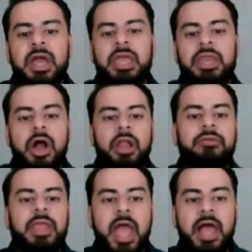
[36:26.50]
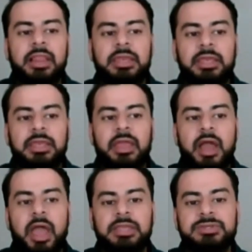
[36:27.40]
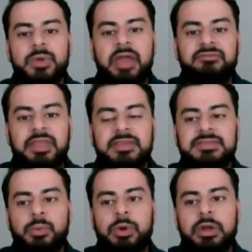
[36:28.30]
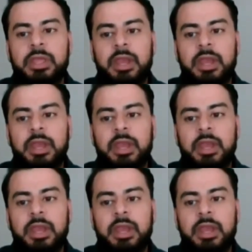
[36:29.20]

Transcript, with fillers: in all reality, I do advocacy work,